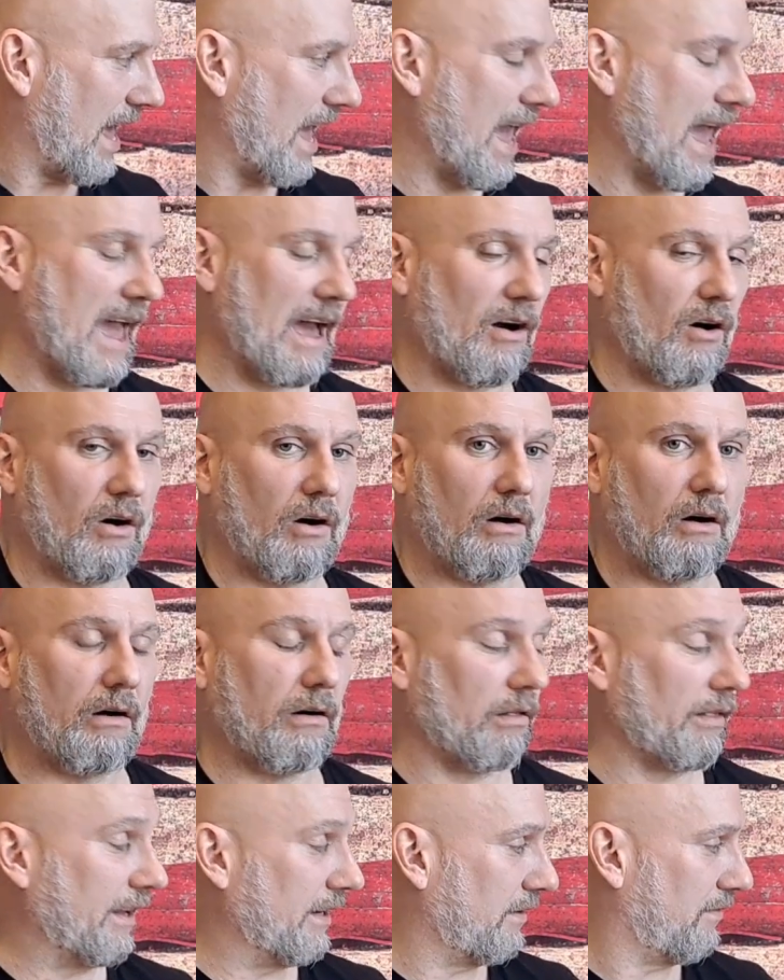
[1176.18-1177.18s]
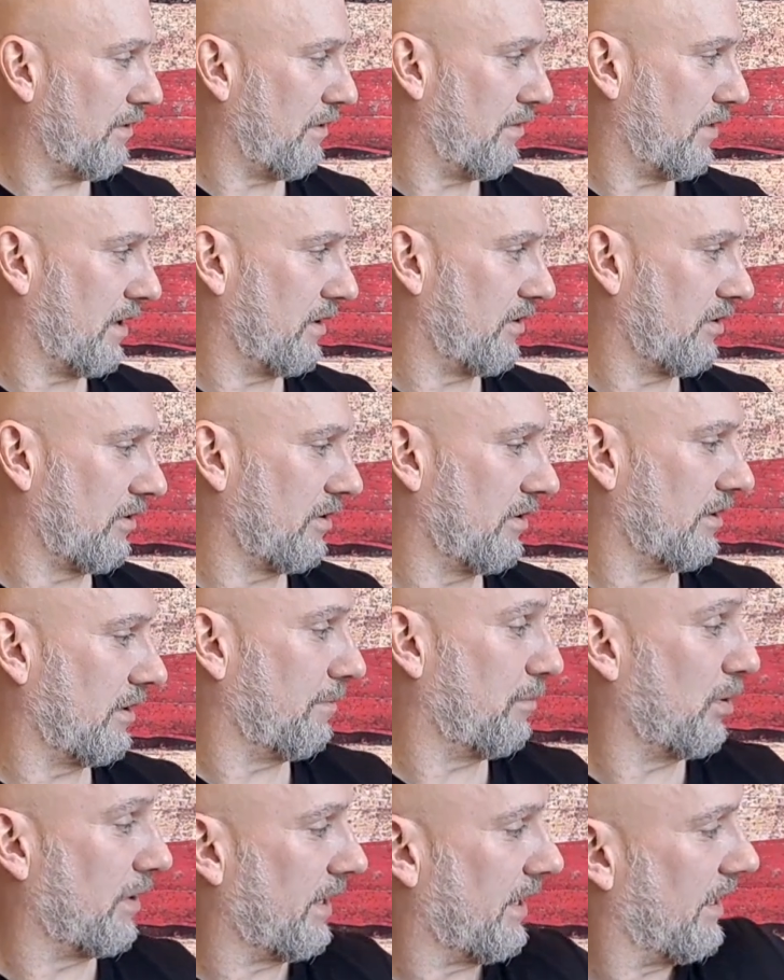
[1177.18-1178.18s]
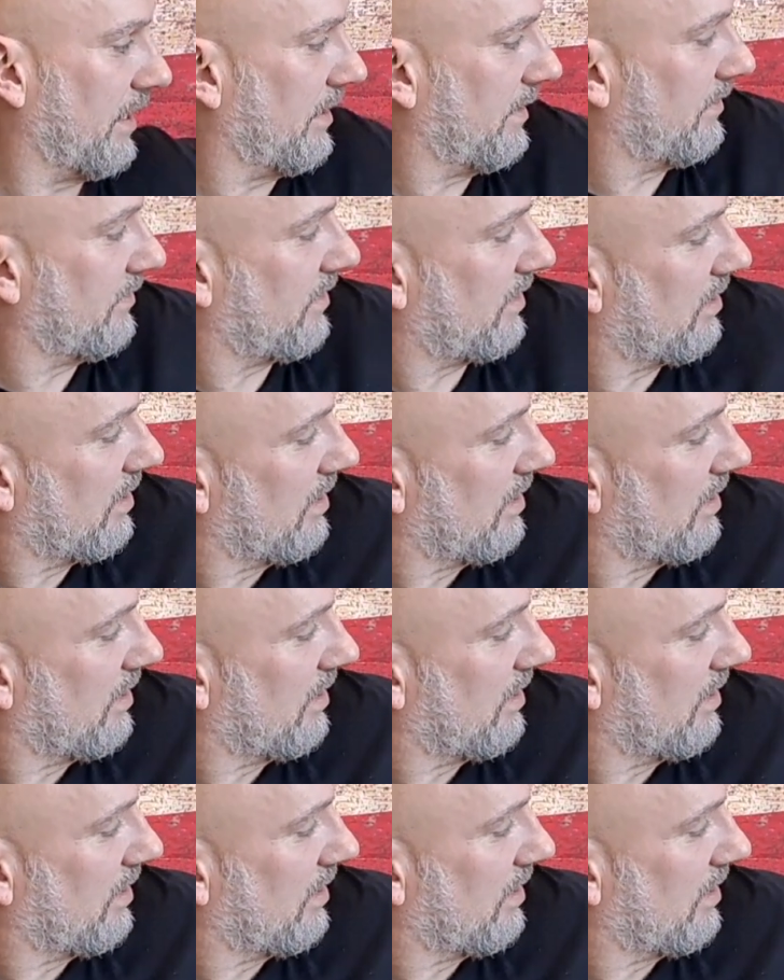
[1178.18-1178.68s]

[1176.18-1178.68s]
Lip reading: at all. And if you think you're going to put it in the